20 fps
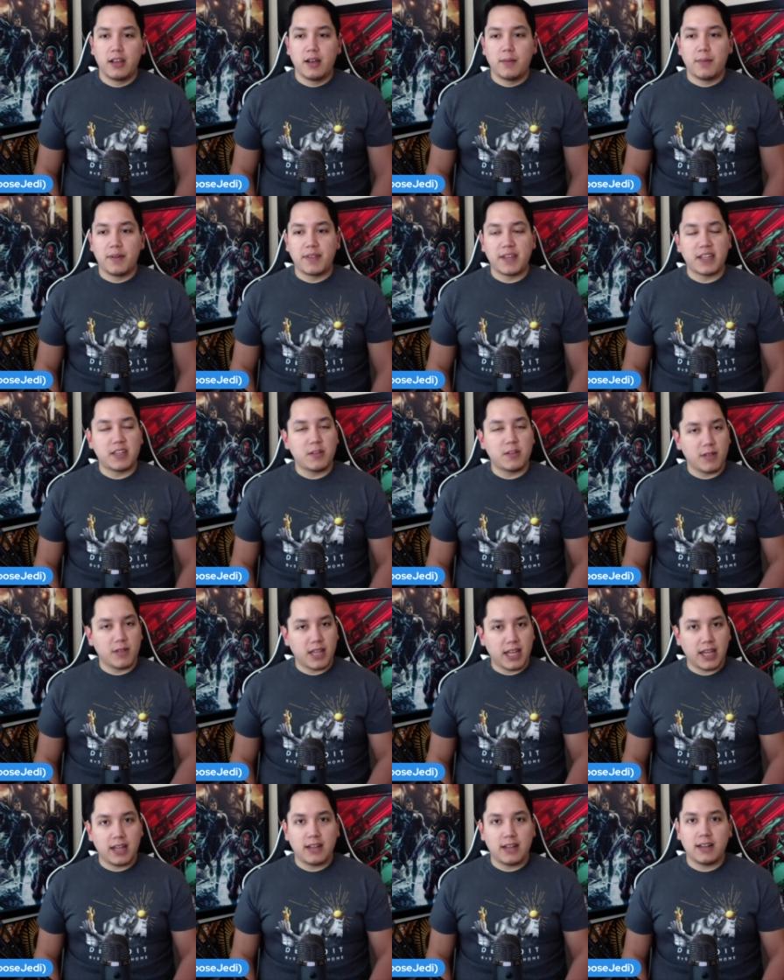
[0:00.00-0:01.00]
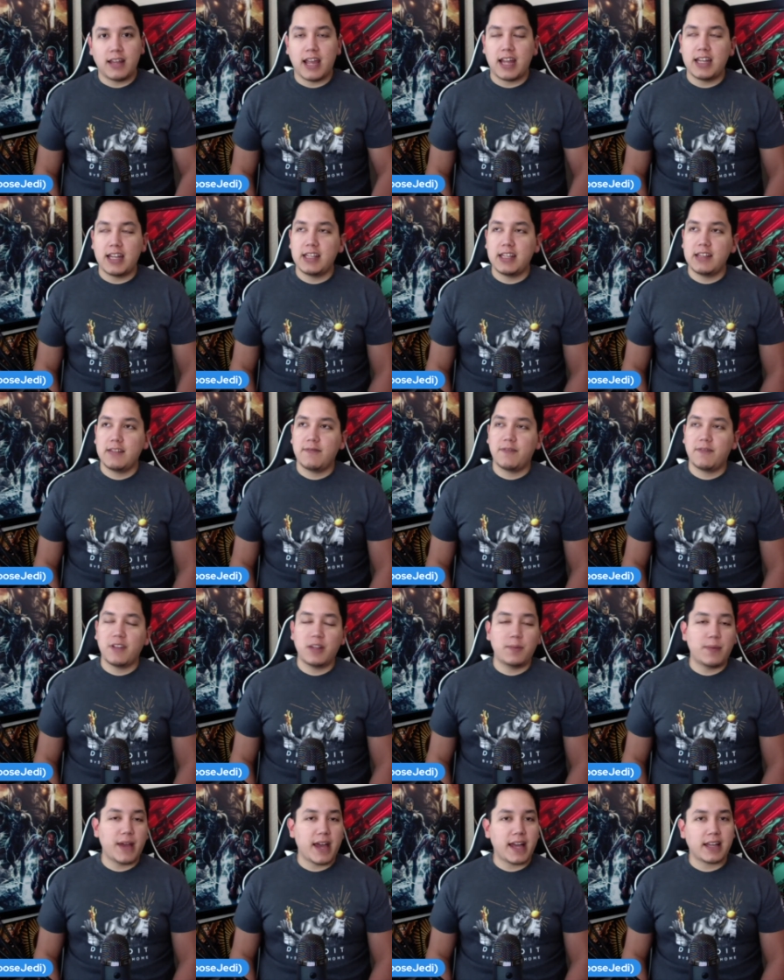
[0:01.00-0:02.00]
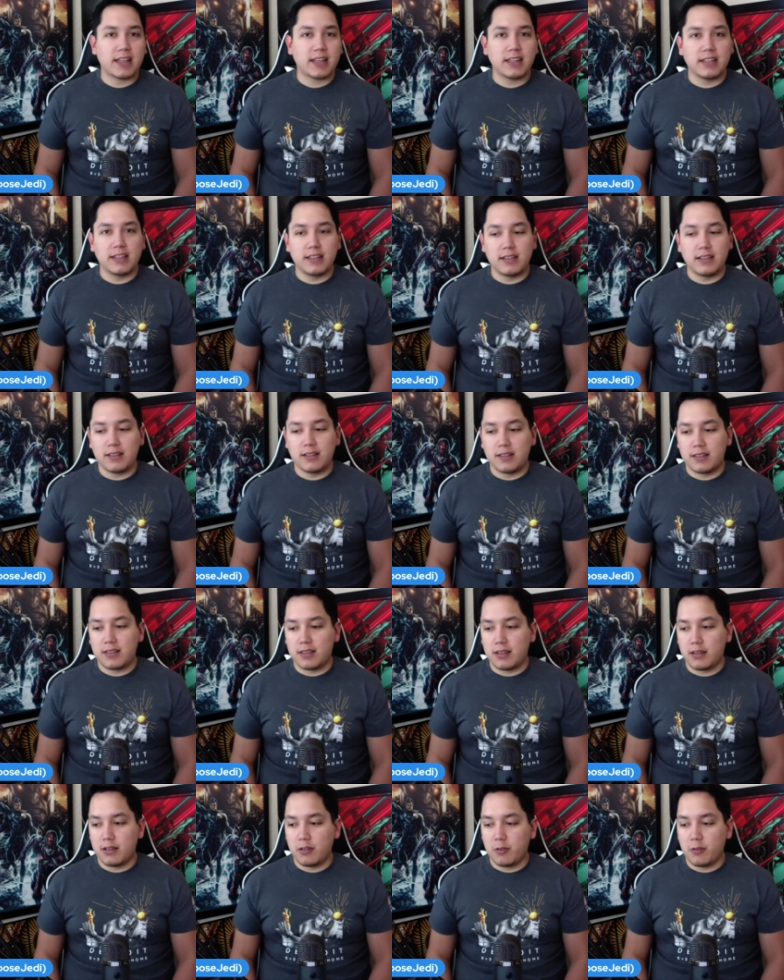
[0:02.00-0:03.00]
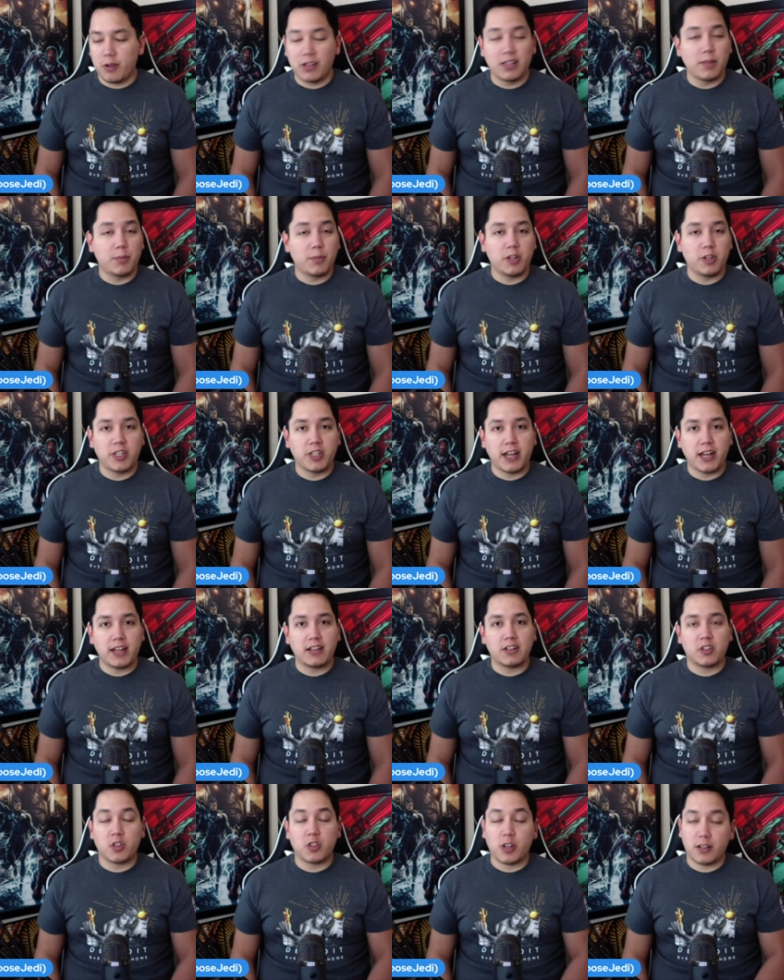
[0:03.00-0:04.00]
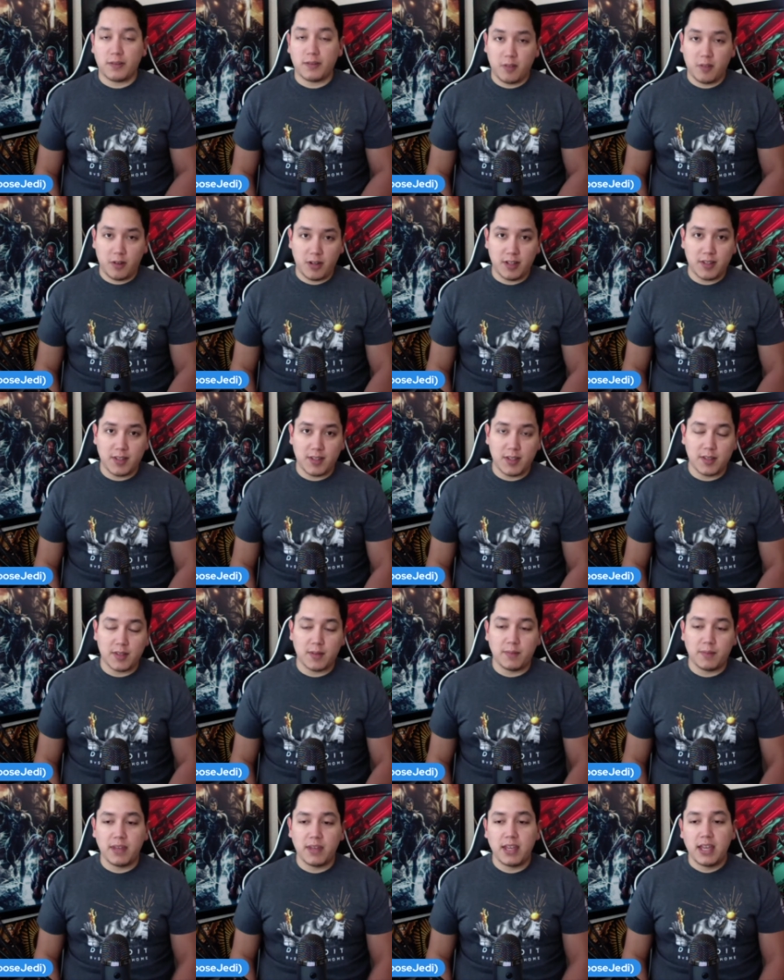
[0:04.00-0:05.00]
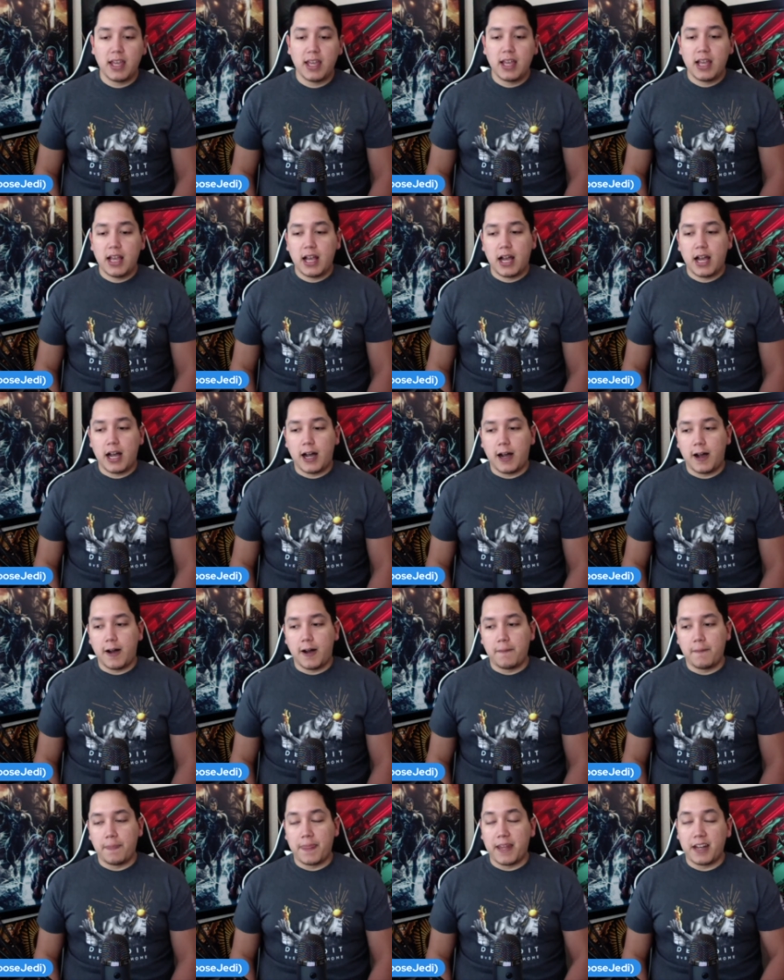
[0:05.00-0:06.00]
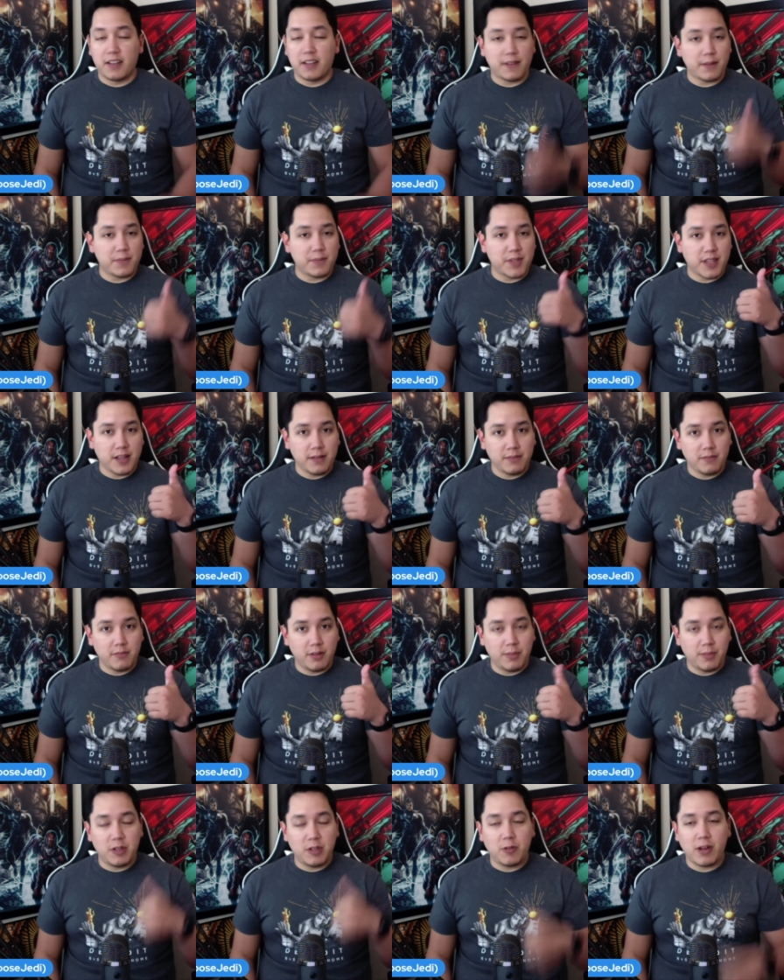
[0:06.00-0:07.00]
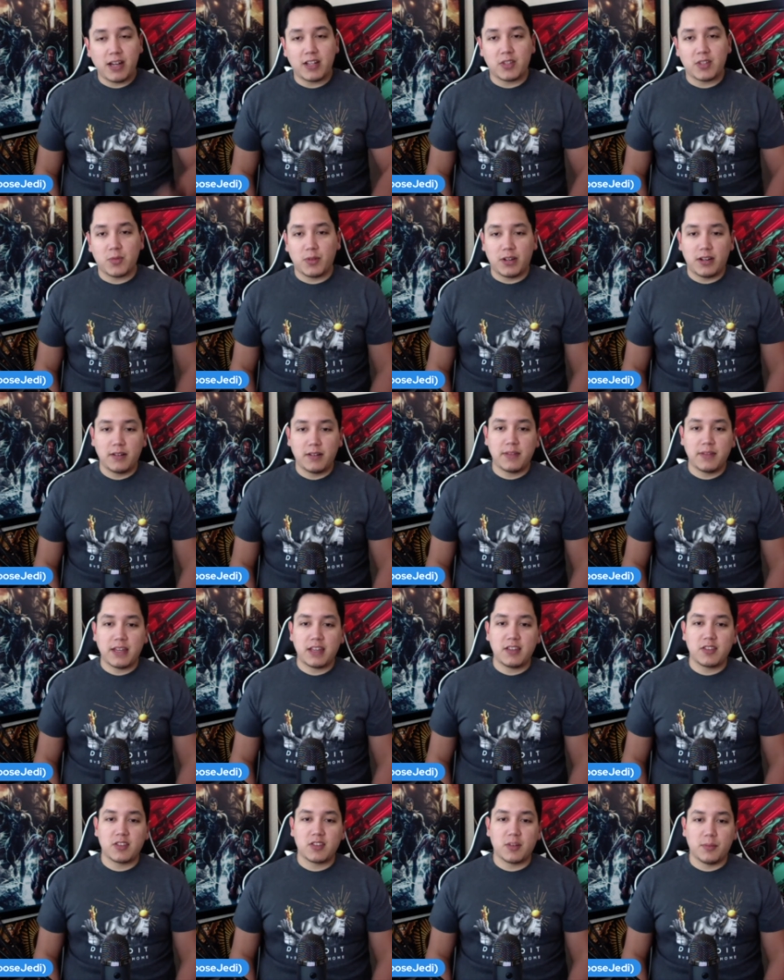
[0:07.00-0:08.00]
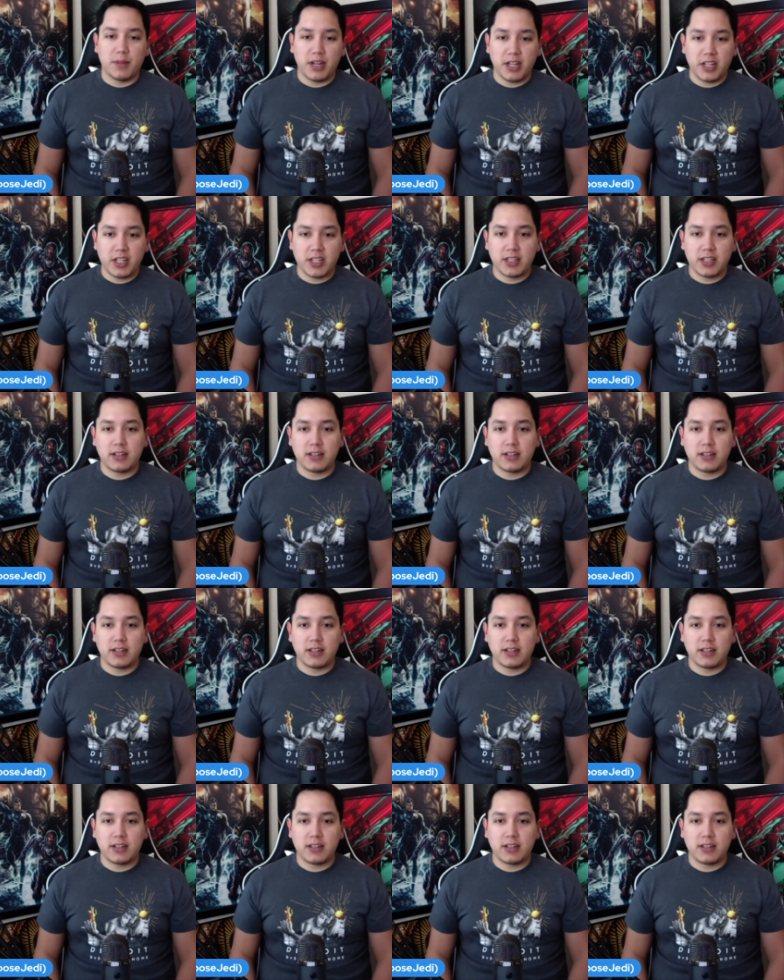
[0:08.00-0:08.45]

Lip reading: But thank you again. Any feedback is greatly appreciated. Constructive criticism and a thumbs up would be great as well. Thank you so much.